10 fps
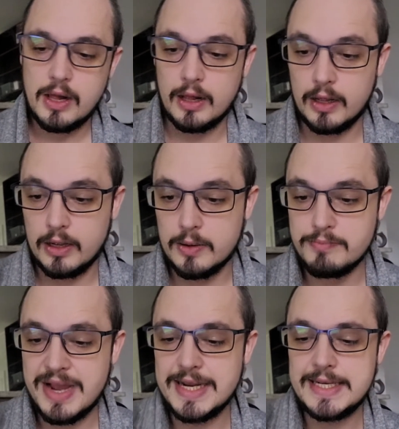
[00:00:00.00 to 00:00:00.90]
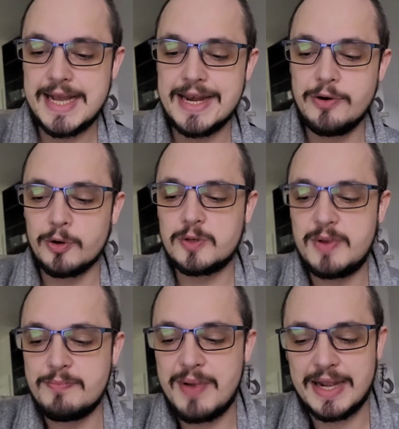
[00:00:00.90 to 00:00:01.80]
Many tend not to
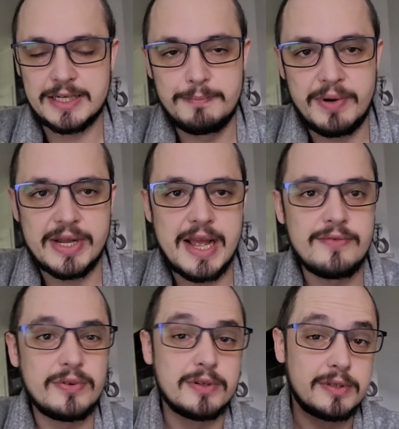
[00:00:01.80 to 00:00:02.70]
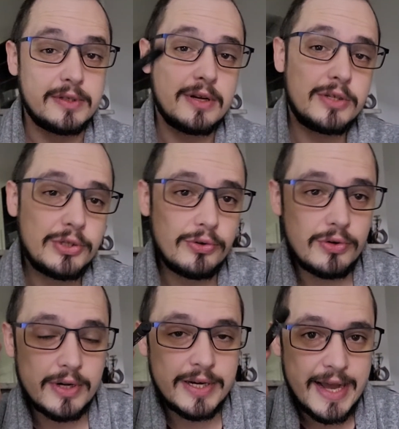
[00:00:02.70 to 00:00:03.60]
be backed by evidence. I
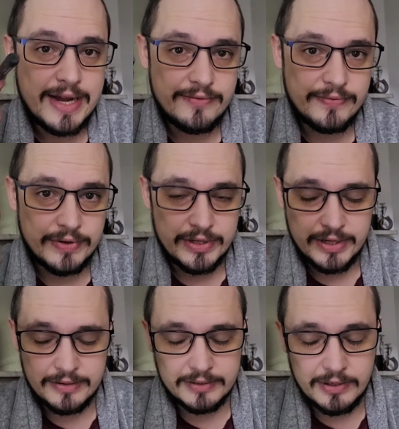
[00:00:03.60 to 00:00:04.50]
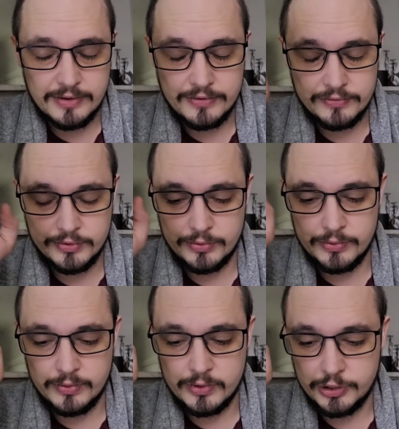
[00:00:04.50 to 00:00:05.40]
saw an advert, I was going
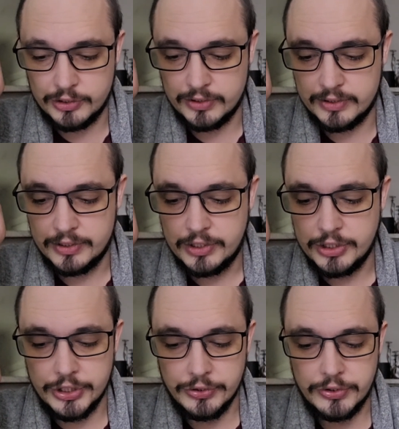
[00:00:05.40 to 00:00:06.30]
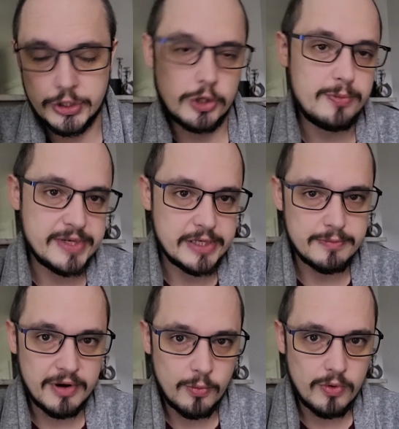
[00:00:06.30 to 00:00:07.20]
through YouTube, as is
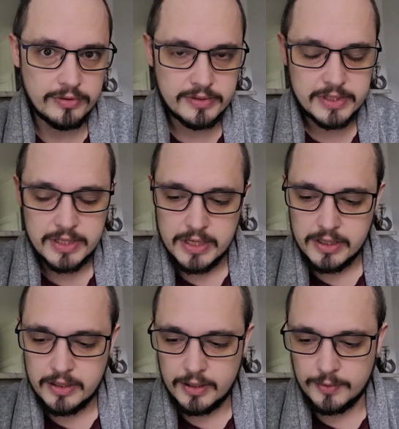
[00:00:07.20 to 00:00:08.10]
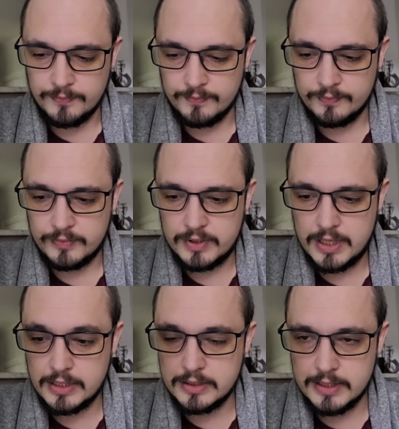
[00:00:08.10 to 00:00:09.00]
my wont, and
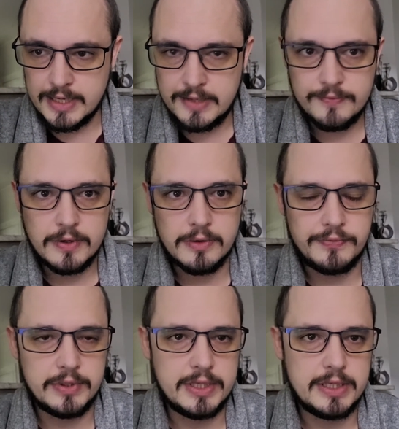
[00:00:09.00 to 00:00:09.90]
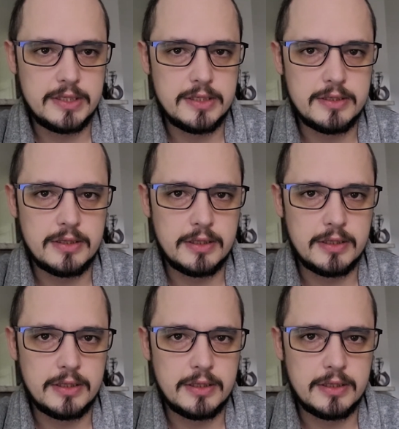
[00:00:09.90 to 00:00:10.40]
an advert for these